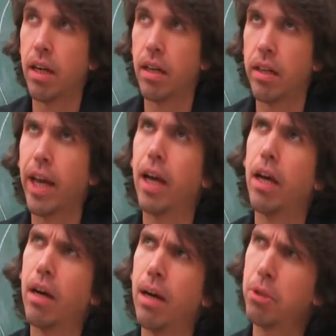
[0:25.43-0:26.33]
Yeah,
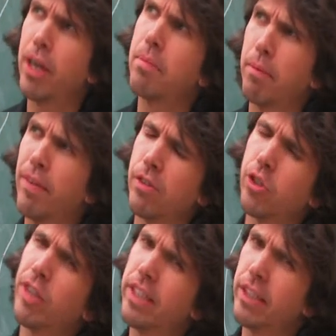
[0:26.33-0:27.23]
I'm trying to remember if I was
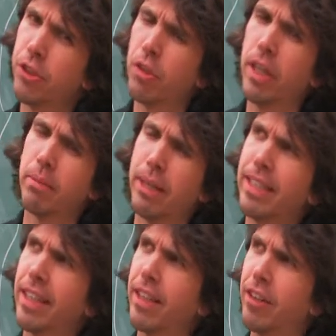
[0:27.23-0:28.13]
tracing or drawing by
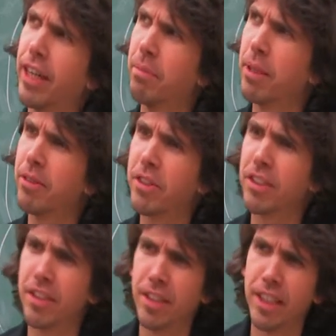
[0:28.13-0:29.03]
second grade, but I was
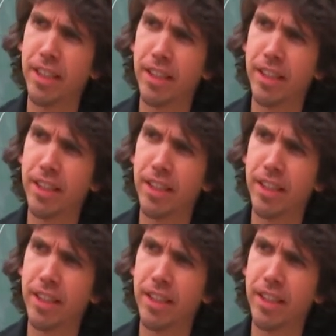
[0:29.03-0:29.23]
certainly.